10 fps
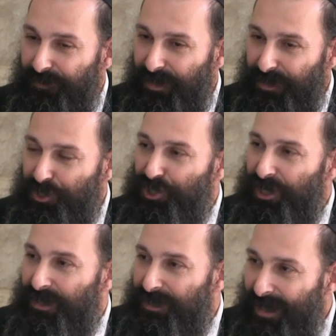they
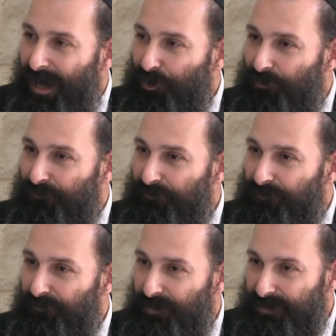cheated Yaakov.
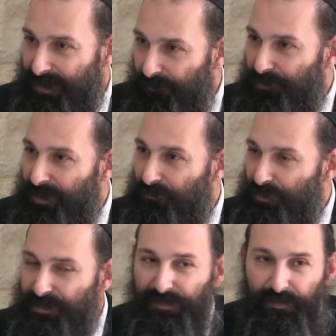Same thing,
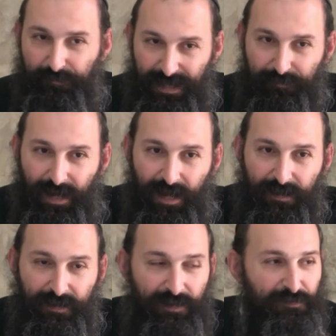we see the
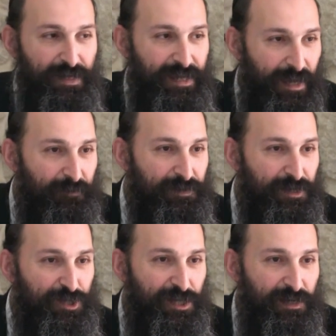mirma. They came and
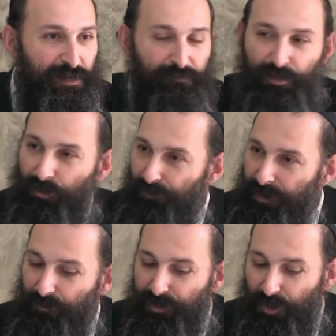they cheated him, the whole
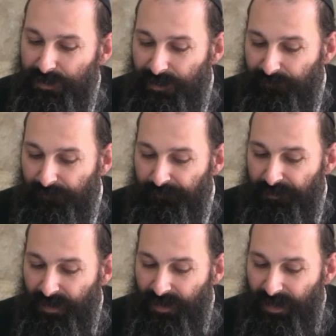thing with Yosef.
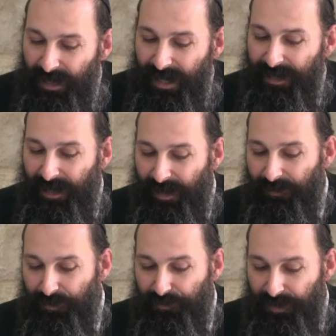And
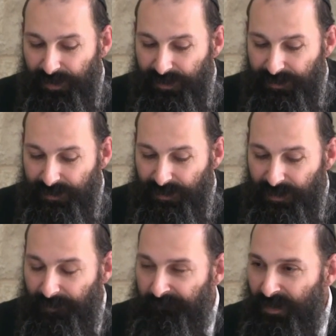another thing is,
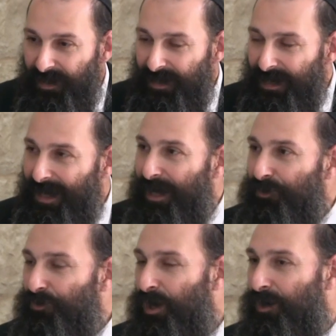
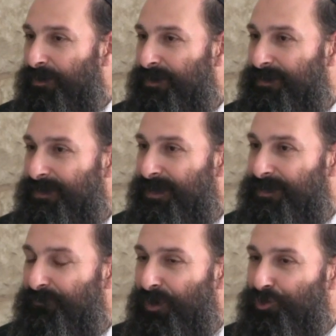later on, it
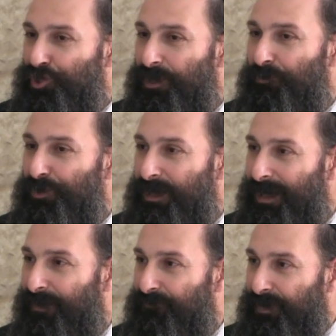says about Shimon
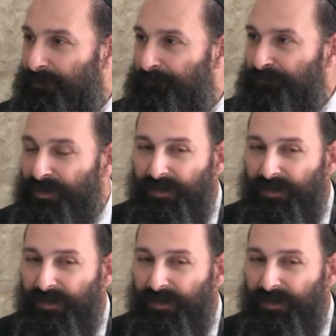and Levi